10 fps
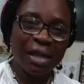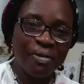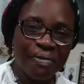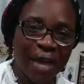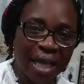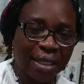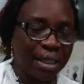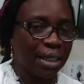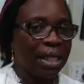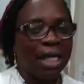not
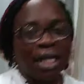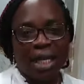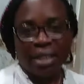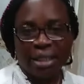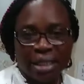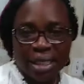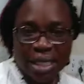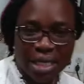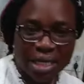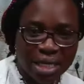fatty, it's
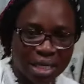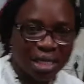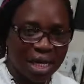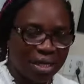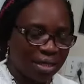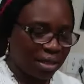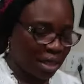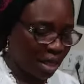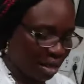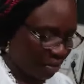lean and it's
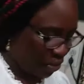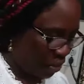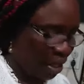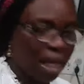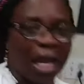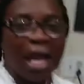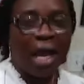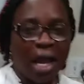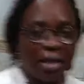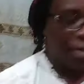healthy.
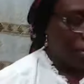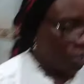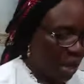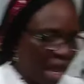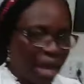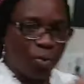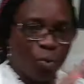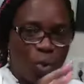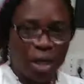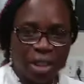And so I
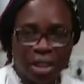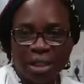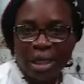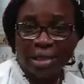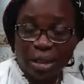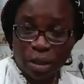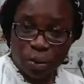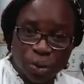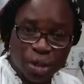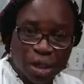wash it as
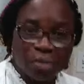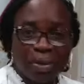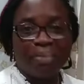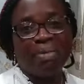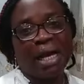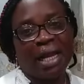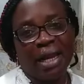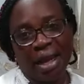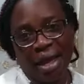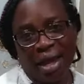usual with my
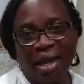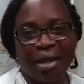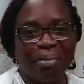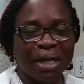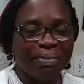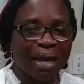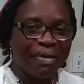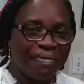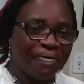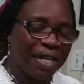lime and my
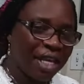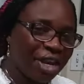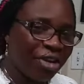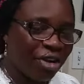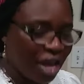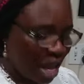vinegar,